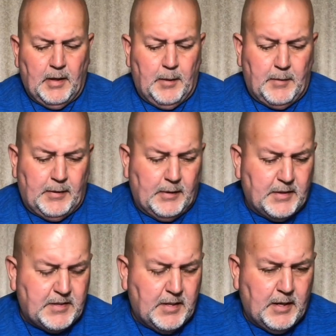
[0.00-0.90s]
mean, like I
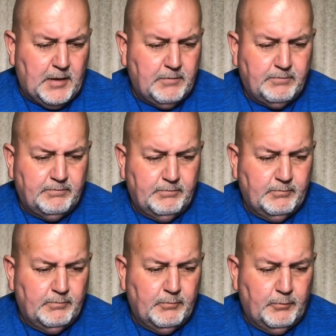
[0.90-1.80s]
said, I
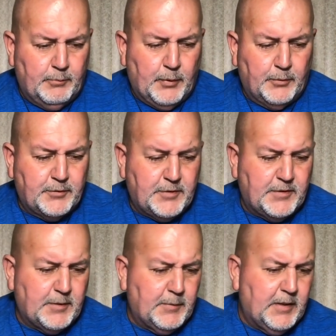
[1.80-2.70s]
built
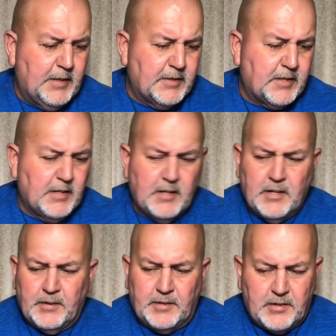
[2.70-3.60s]
some of these.
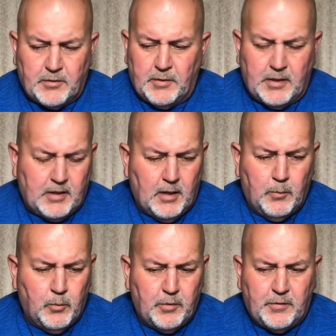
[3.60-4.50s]
These already come
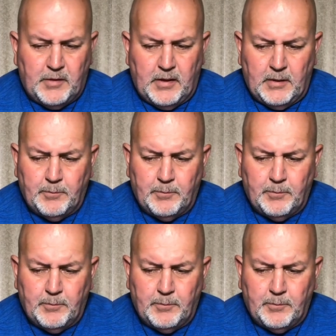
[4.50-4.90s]
with the